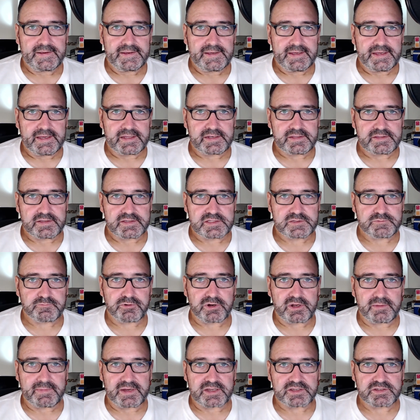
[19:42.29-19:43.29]
it's
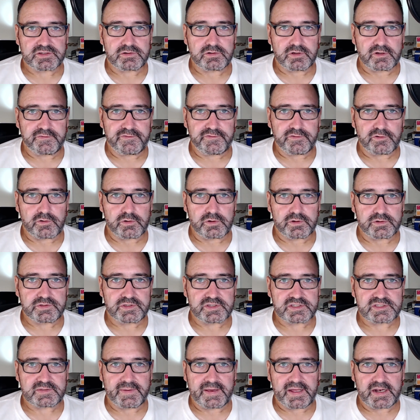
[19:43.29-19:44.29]
pretty much good for
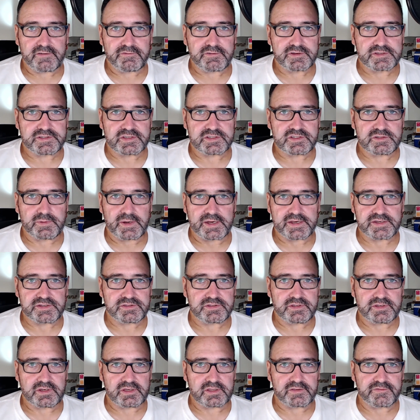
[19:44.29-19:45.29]
just about every situation
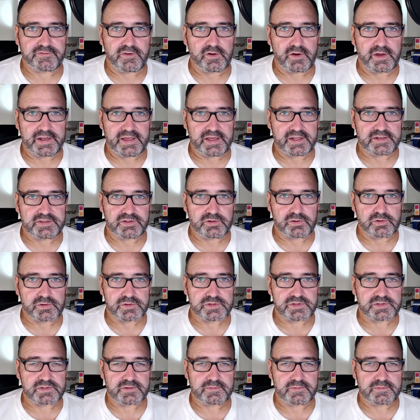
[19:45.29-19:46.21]
you can find outdoors.